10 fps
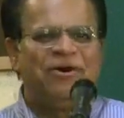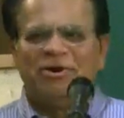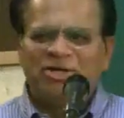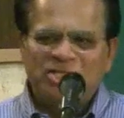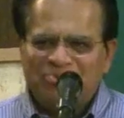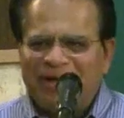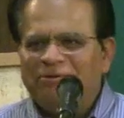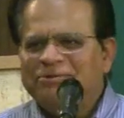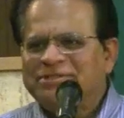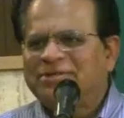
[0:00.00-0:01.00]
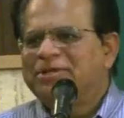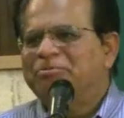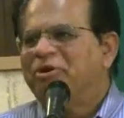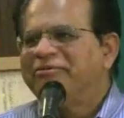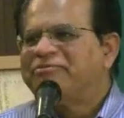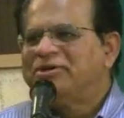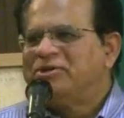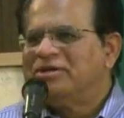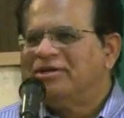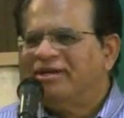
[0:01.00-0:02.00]
or your spouse or your boyfriend
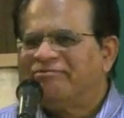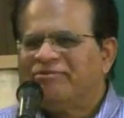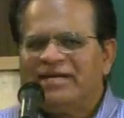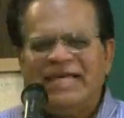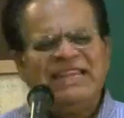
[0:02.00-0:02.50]
or your girlfriend.